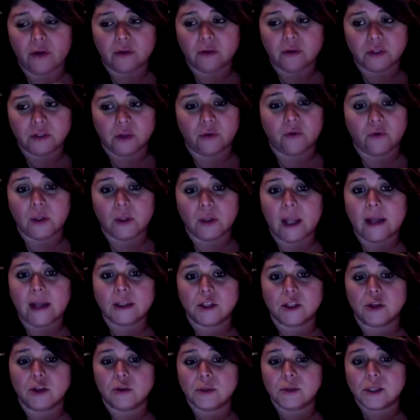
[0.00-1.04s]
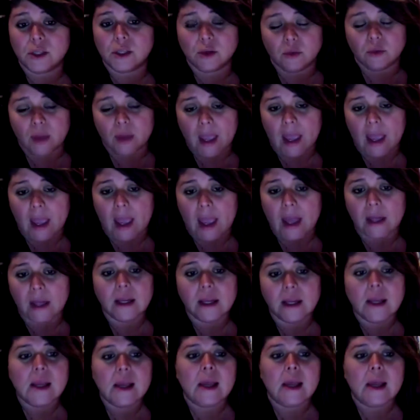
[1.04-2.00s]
So if you'd like to use it, you can.